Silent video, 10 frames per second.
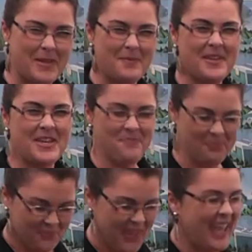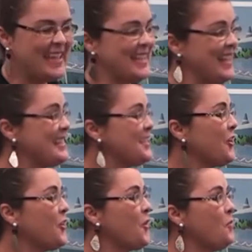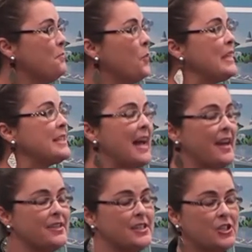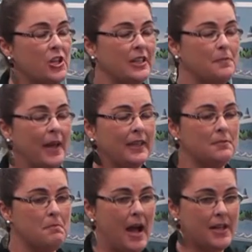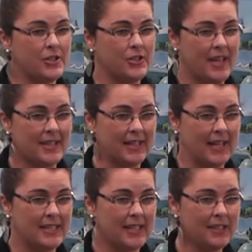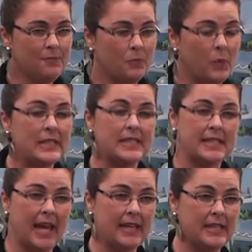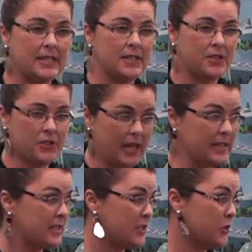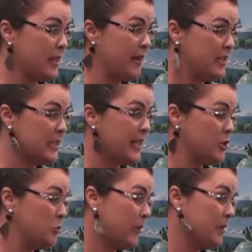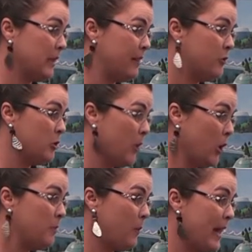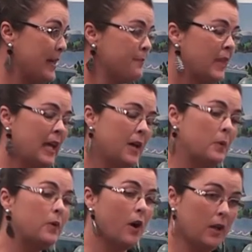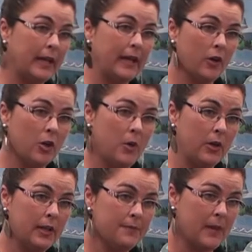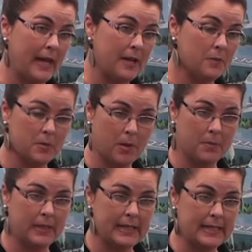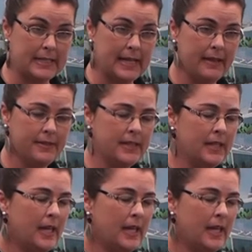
Airbnb. Mm-hmm. Yeah, so we started this journey back in March 2018 when Stayz changed to their international booking platform HomeAway. Mm-hmm. We were a holiday homeowner uh, with a property down south,